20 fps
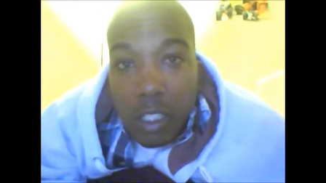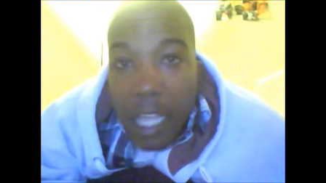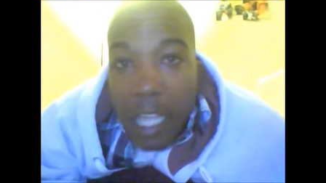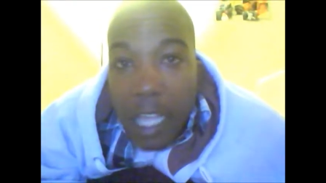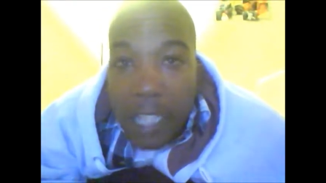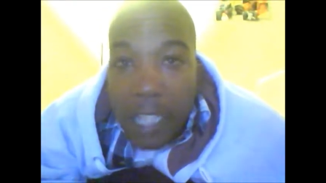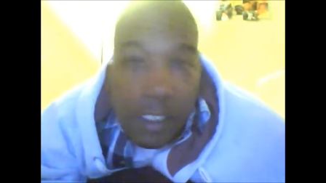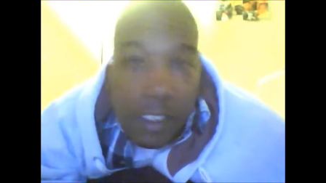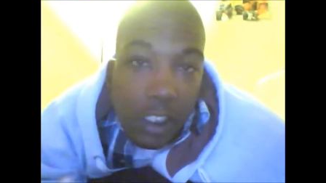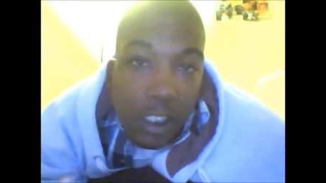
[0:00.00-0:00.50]

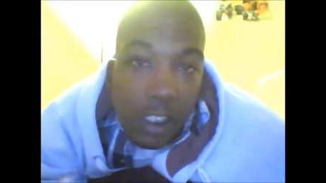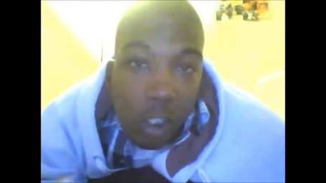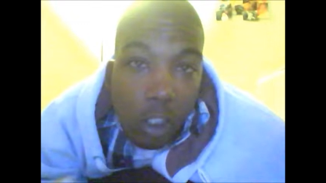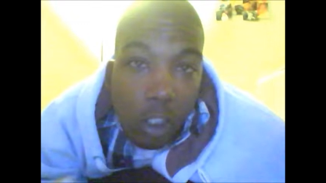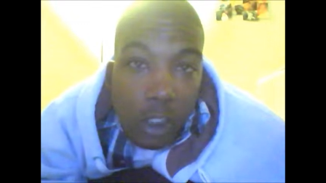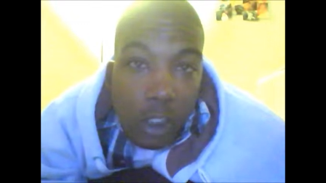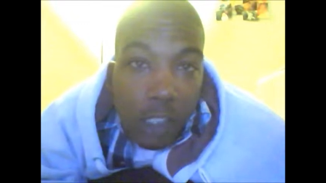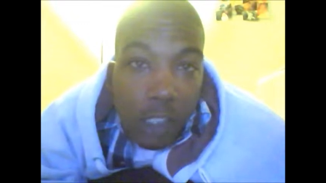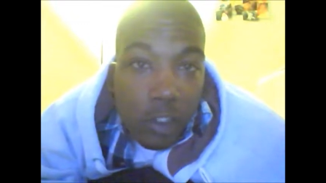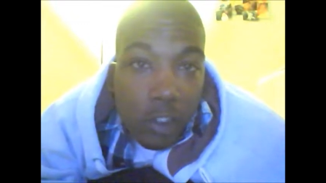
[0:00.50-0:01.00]
I see no
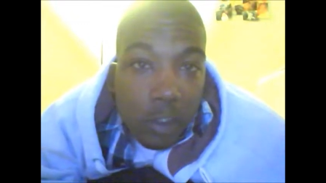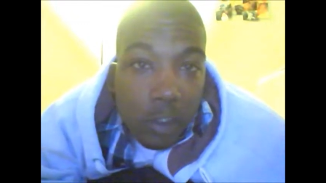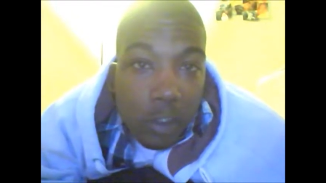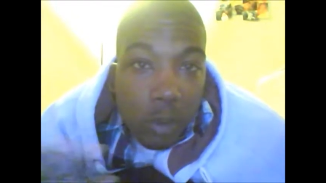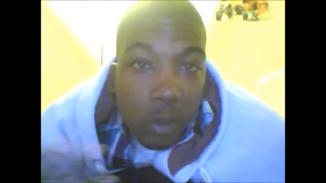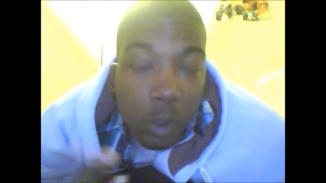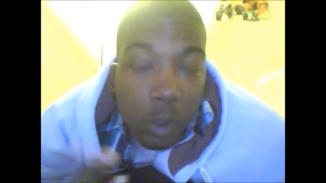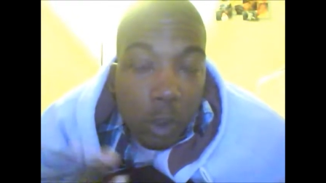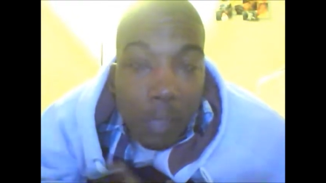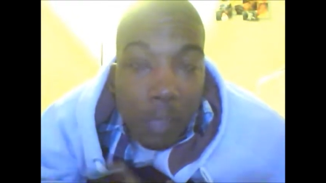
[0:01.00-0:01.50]
difference
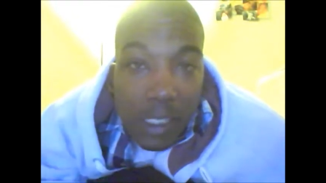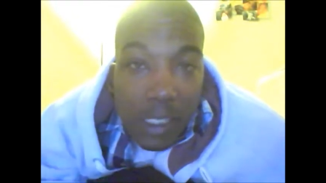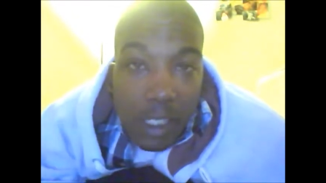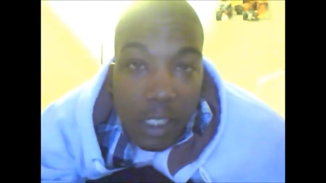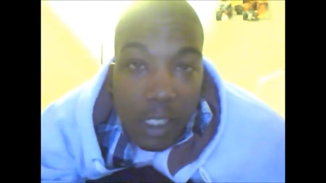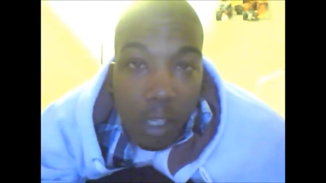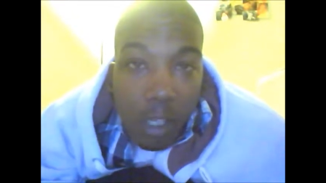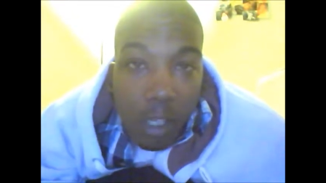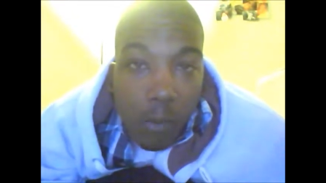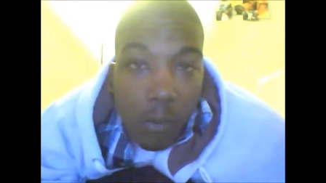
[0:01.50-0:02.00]
between
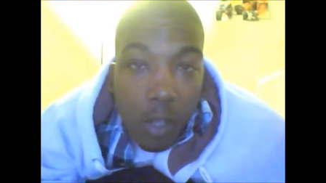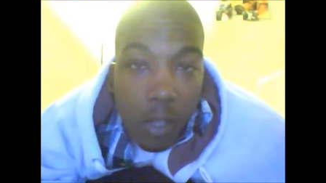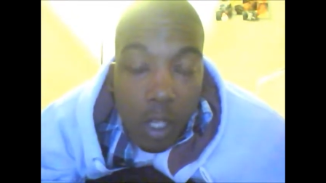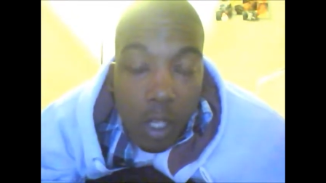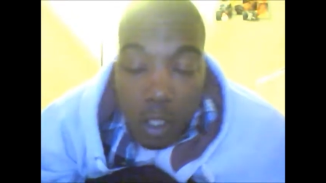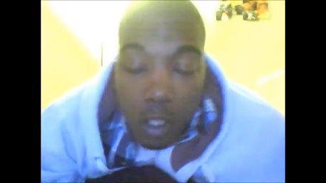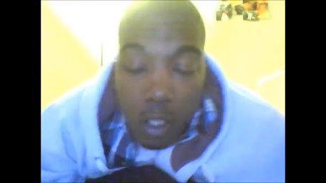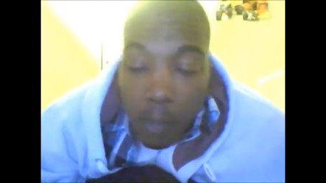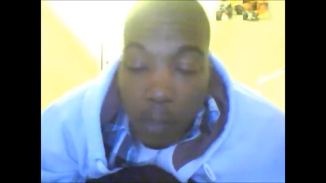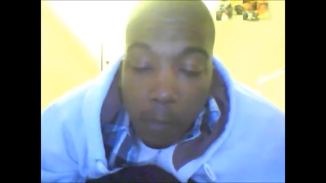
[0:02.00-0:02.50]
myself,
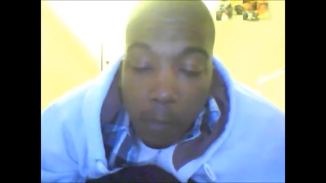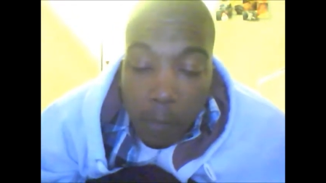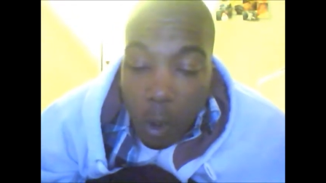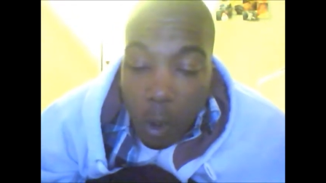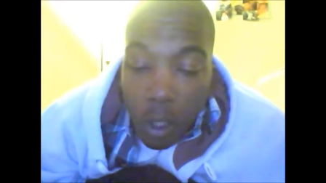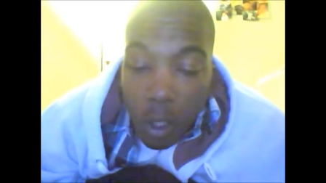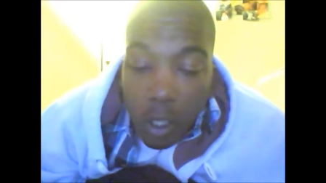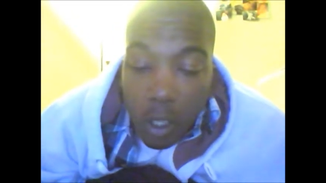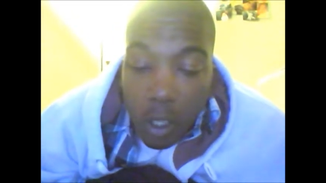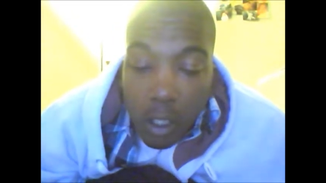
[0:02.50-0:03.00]
the
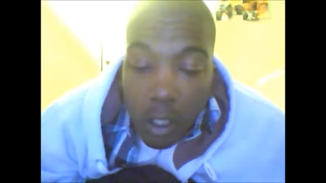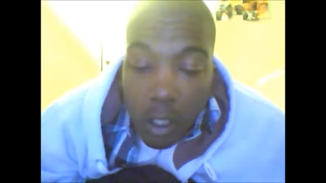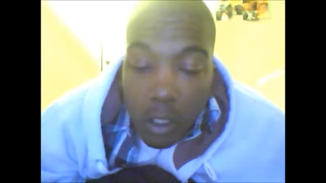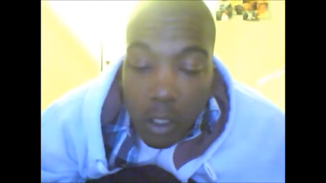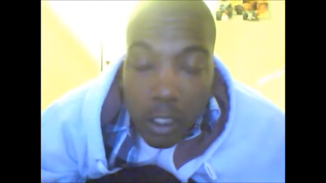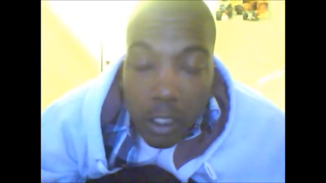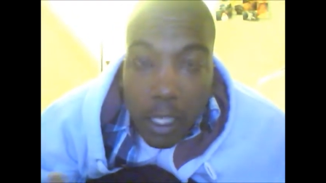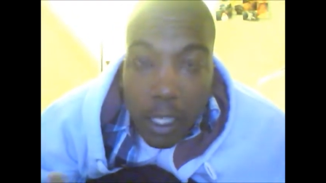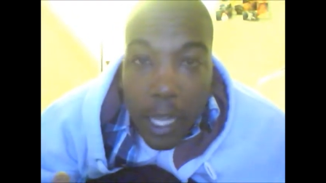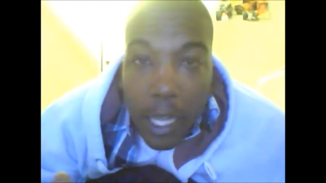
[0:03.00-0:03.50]
floor,
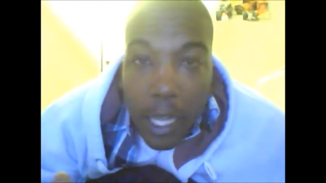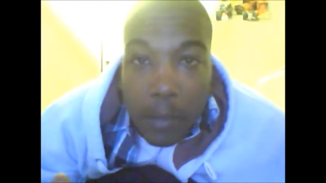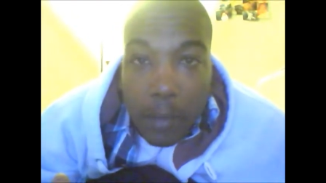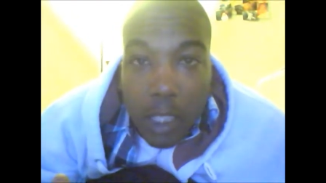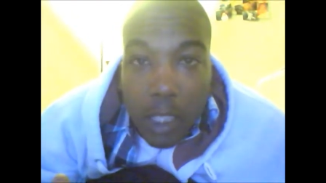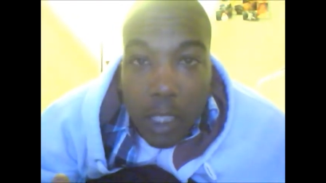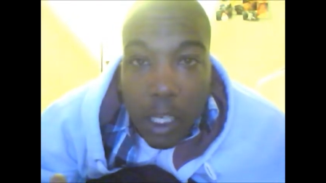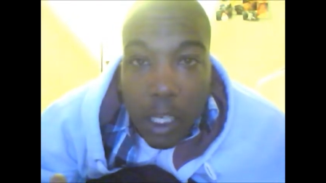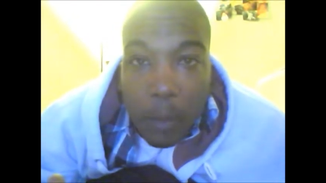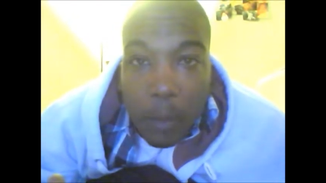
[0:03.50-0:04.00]
the
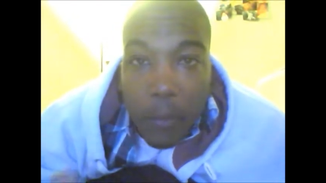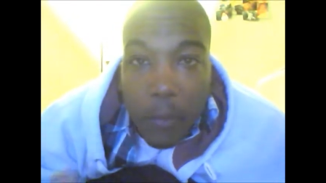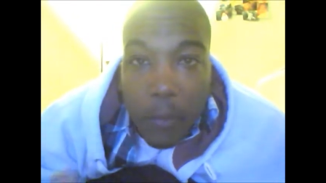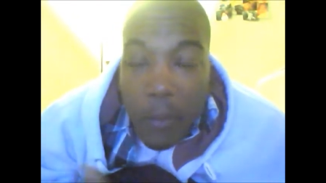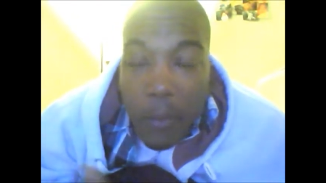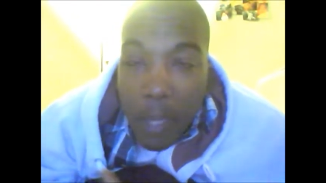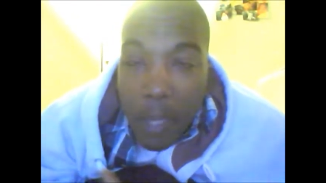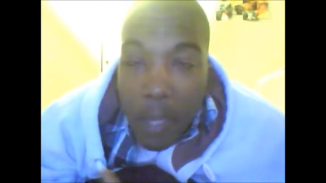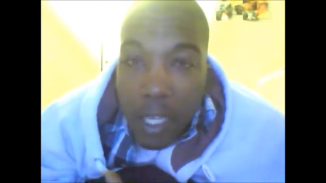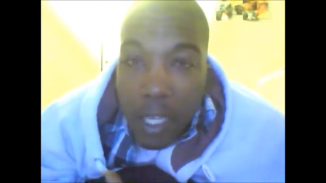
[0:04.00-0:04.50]
laptop, the
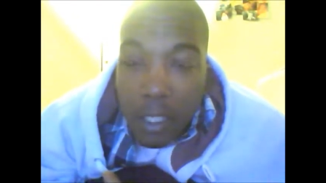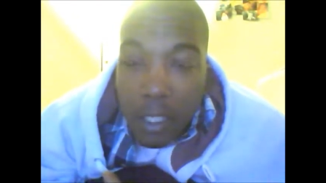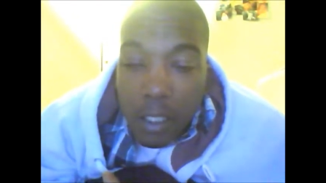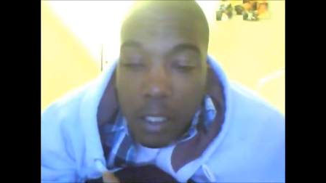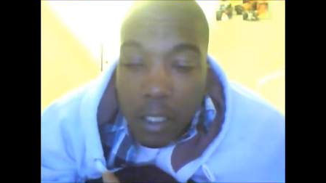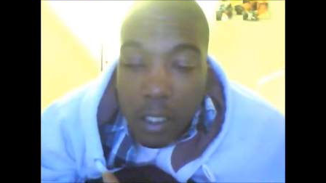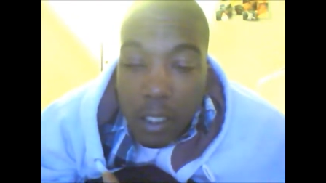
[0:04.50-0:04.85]
bed.